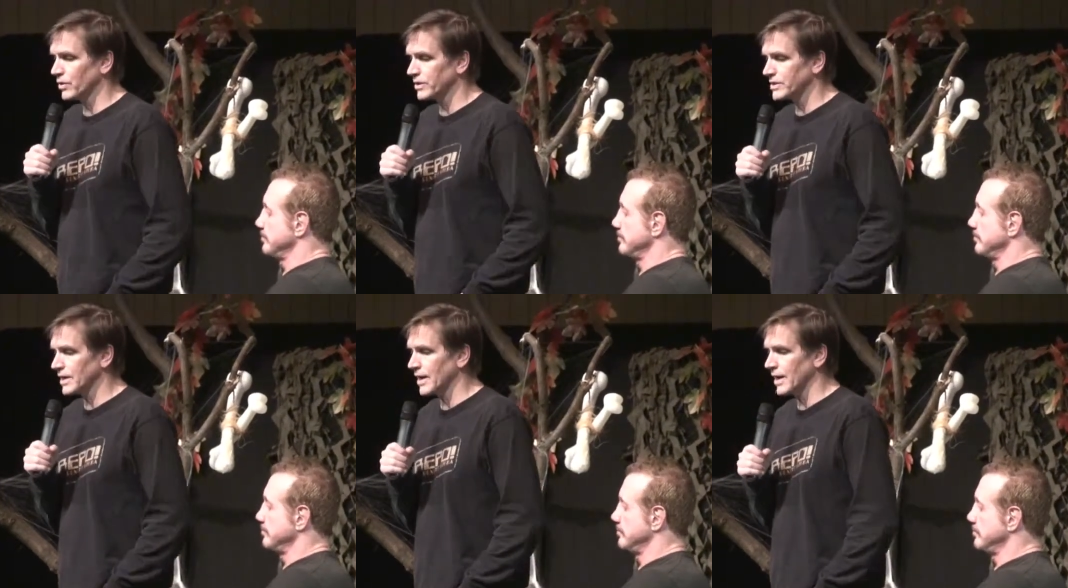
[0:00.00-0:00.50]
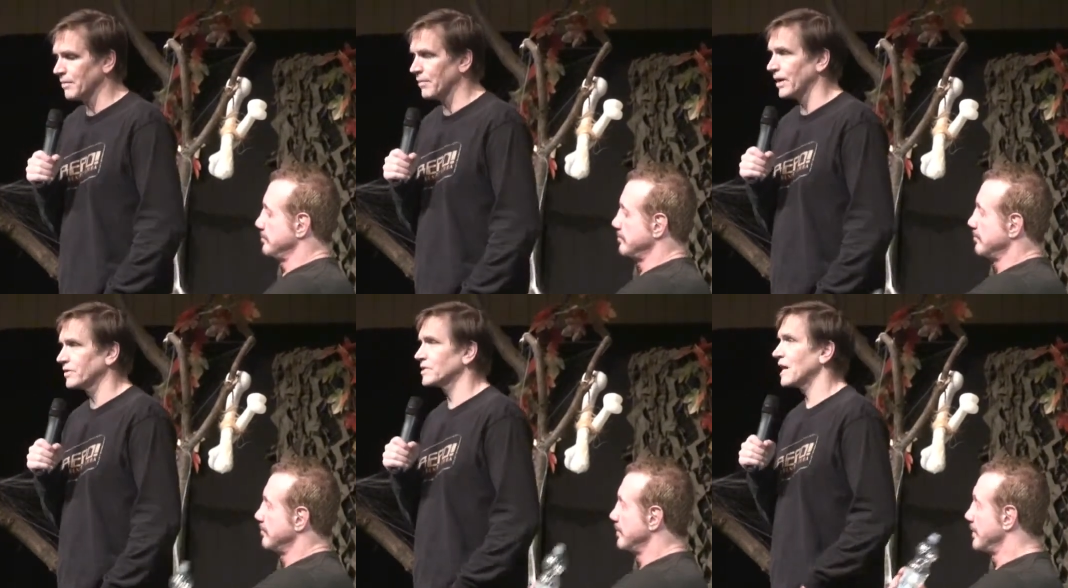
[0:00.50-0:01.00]
Speaker 1: Tom uh,
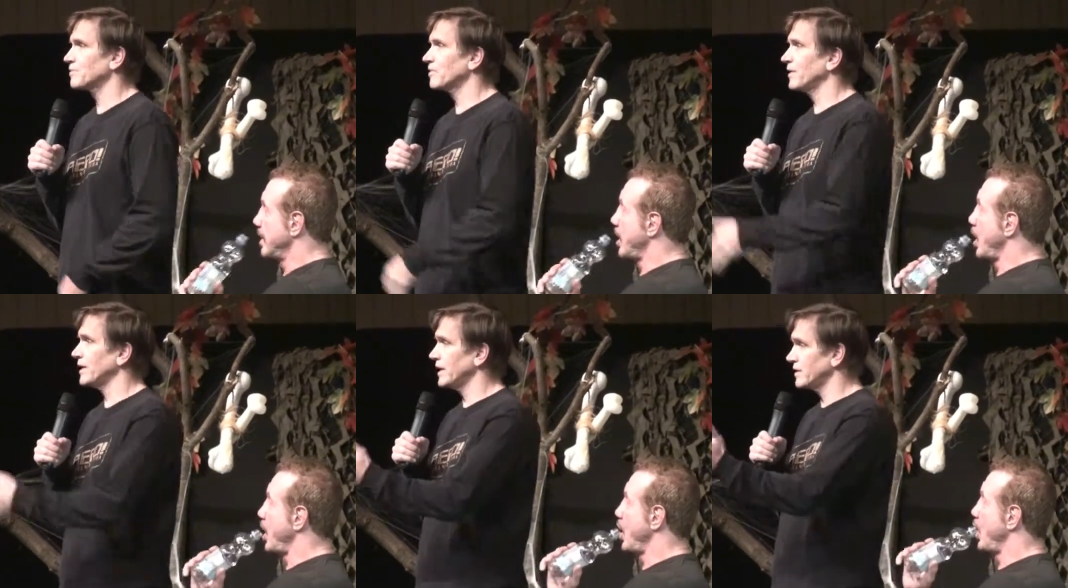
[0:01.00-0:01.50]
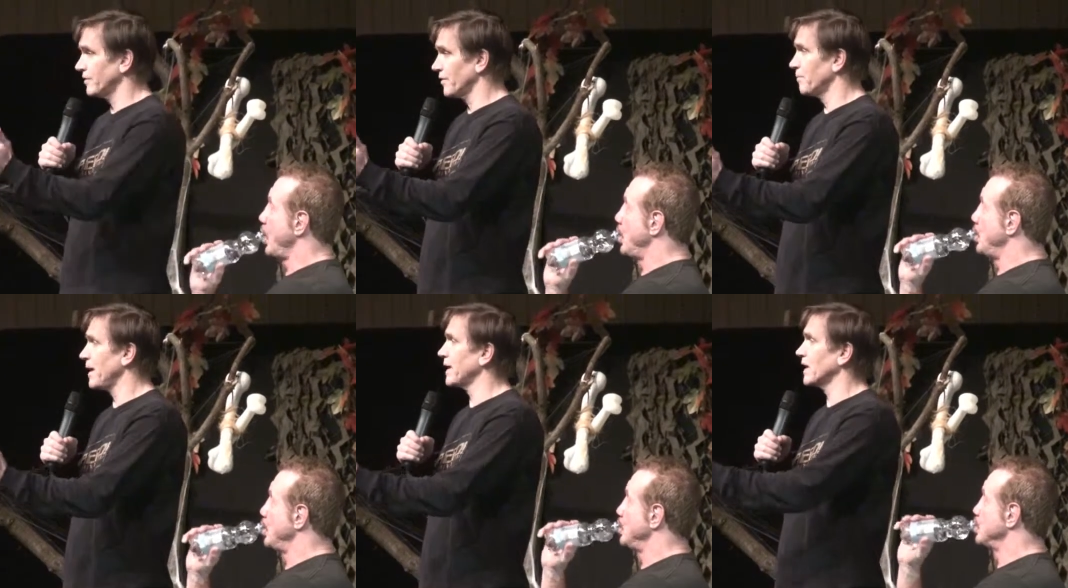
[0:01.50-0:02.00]
Tom Savini did the
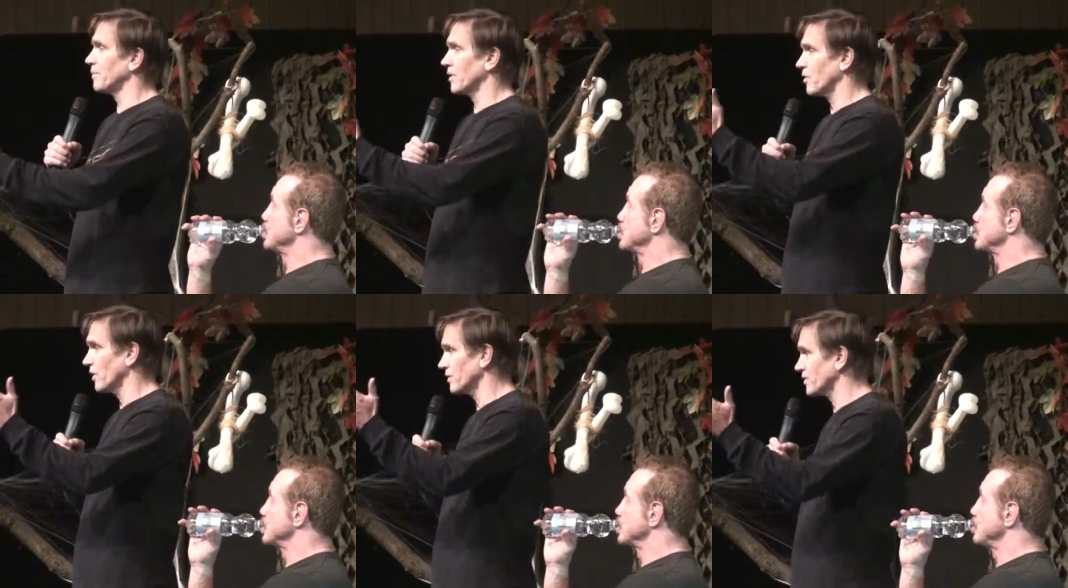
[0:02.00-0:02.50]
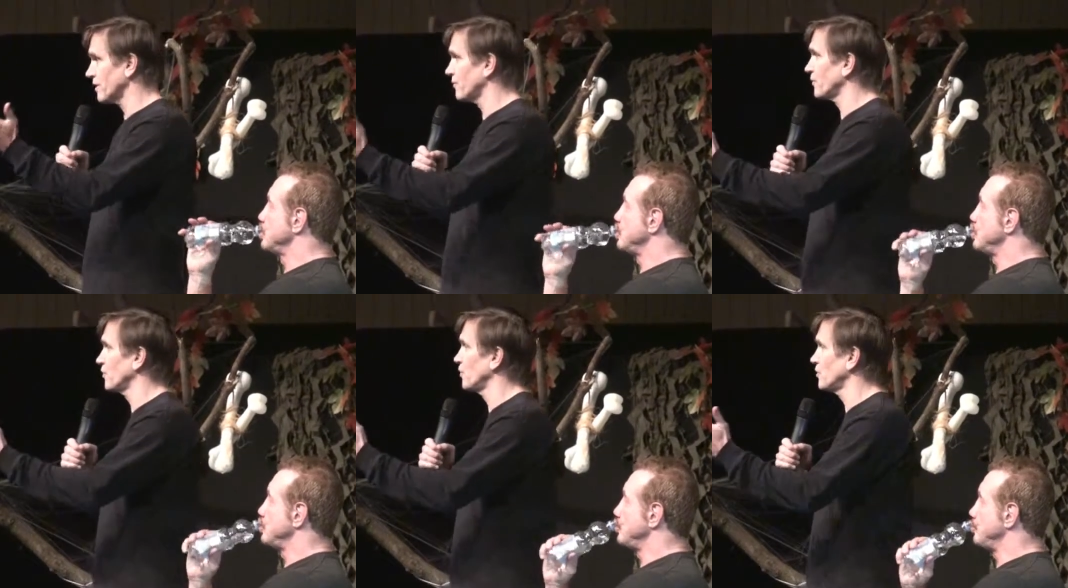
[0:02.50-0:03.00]
makeup, of course, set, for
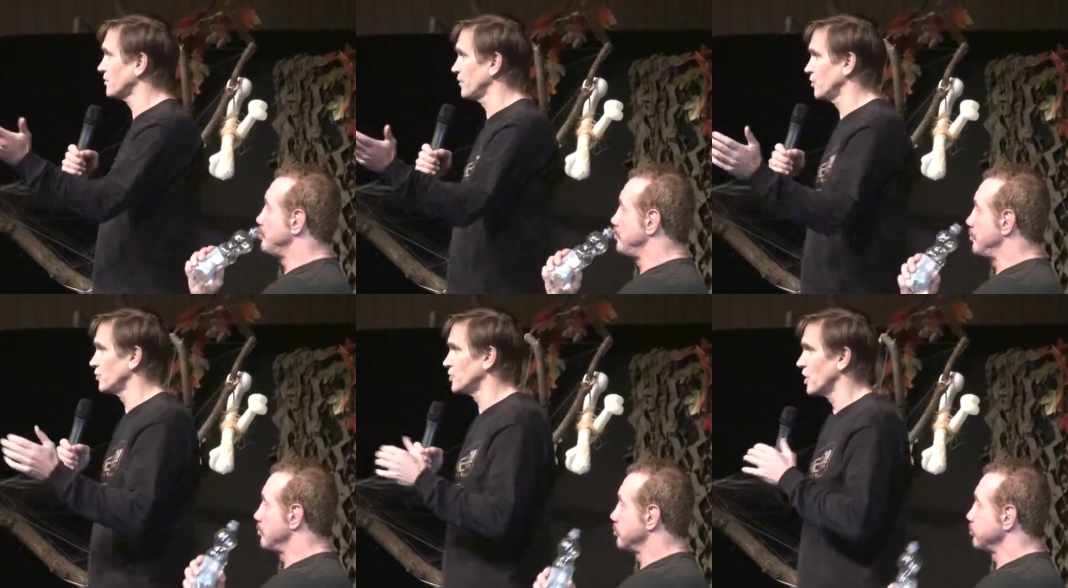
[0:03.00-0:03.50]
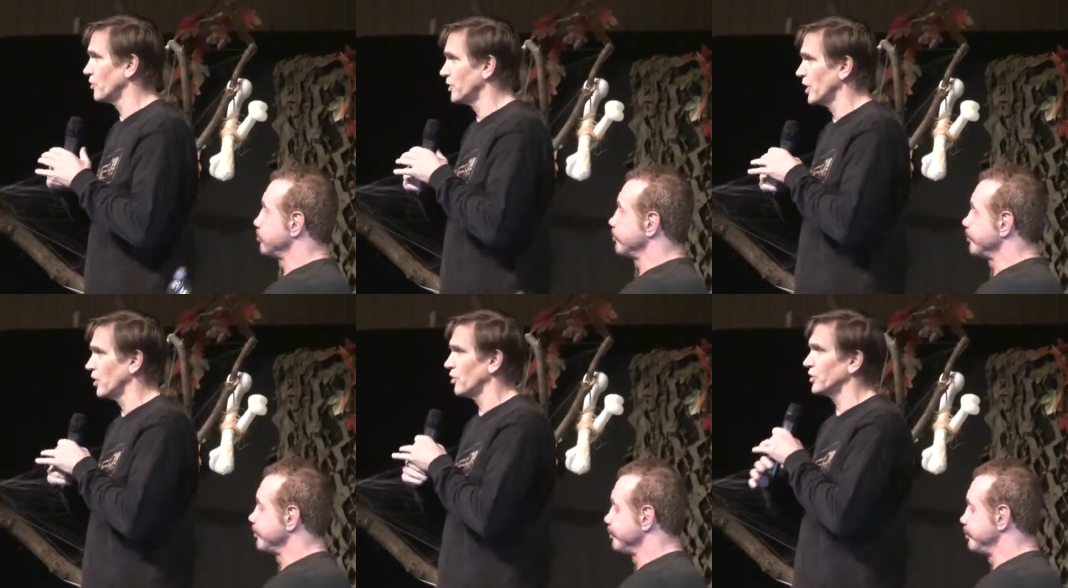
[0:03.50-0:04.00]
those of you who don't
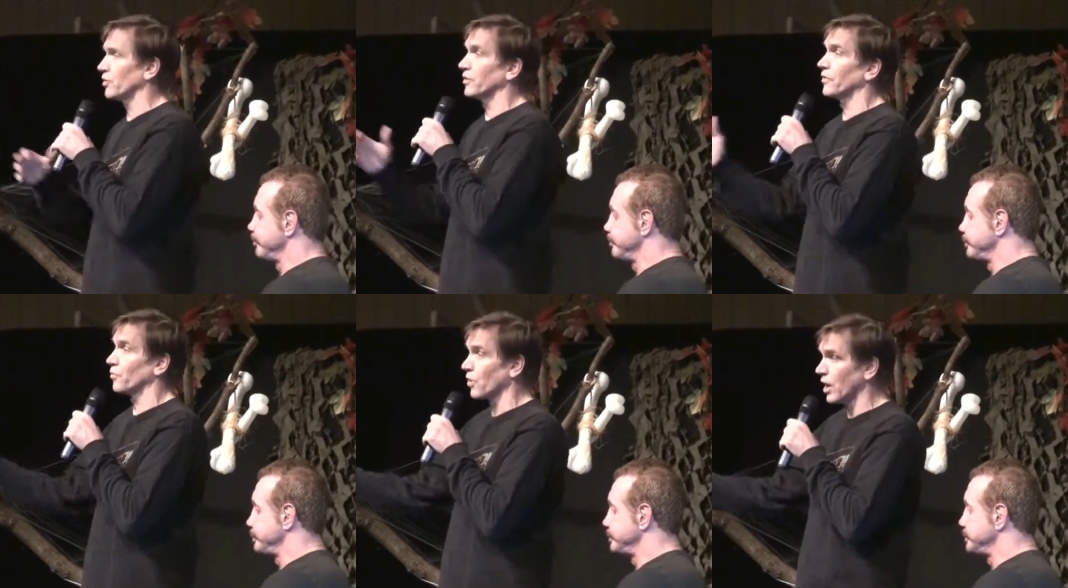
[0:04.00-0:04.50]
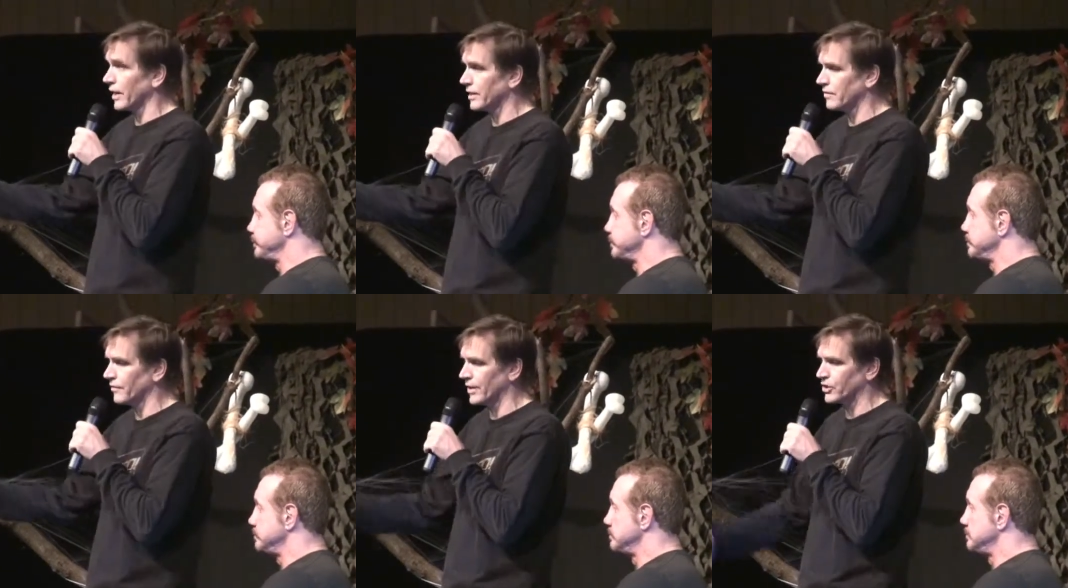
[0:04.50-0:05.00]
know, you're in the wrong
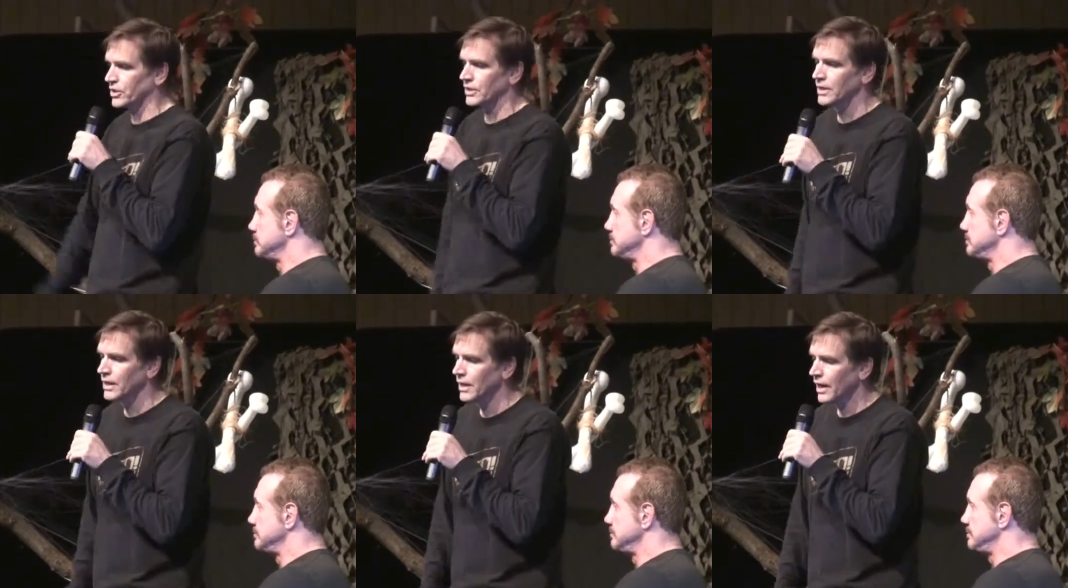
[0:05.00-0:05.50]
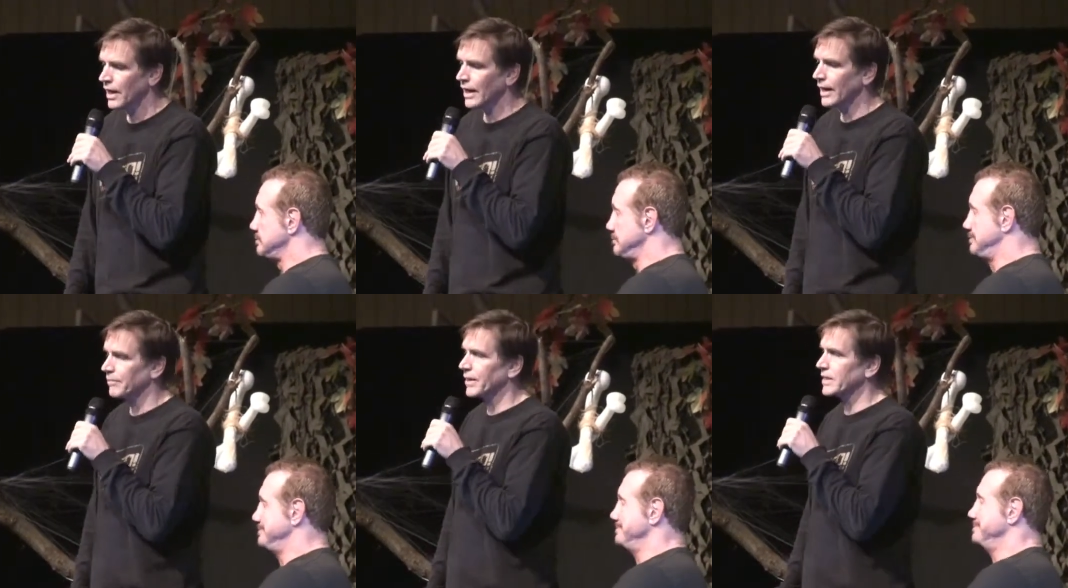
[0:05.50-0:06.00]
convention. Uh,
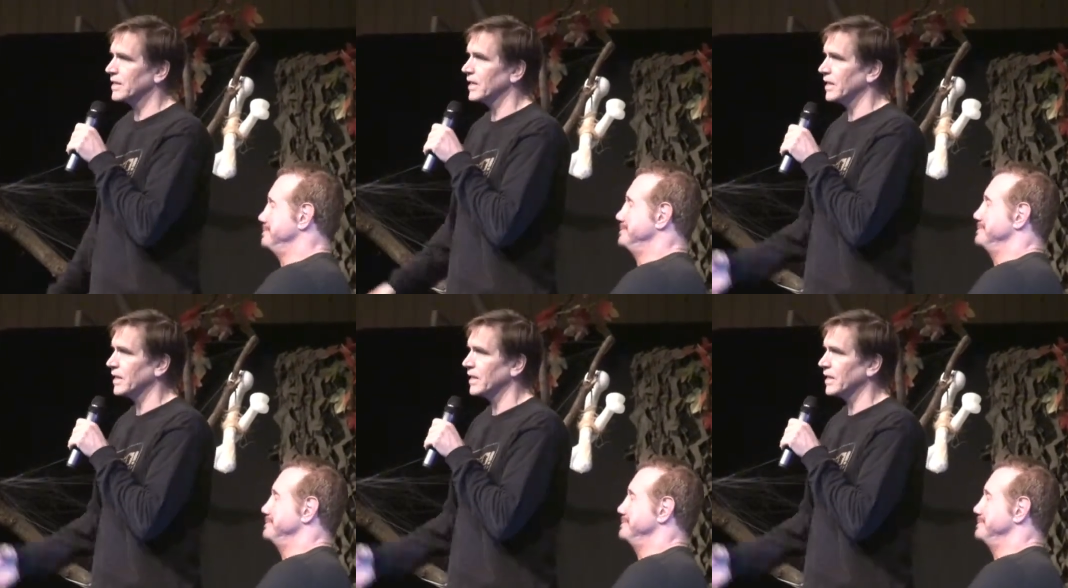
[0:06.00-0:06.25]
but he